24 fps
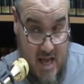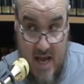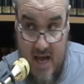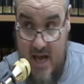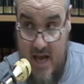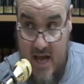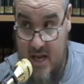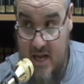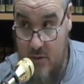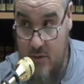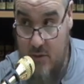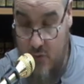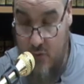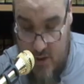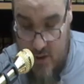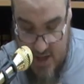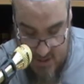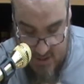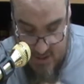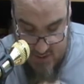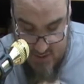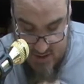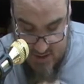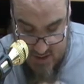And He
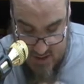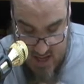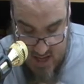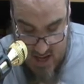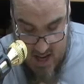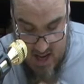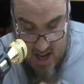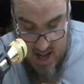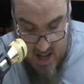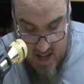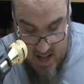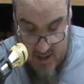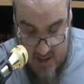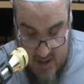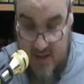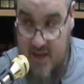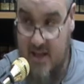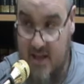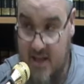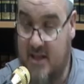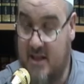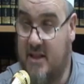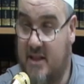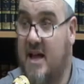forgives other
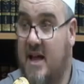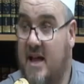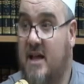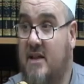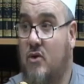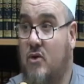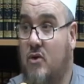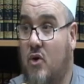than that,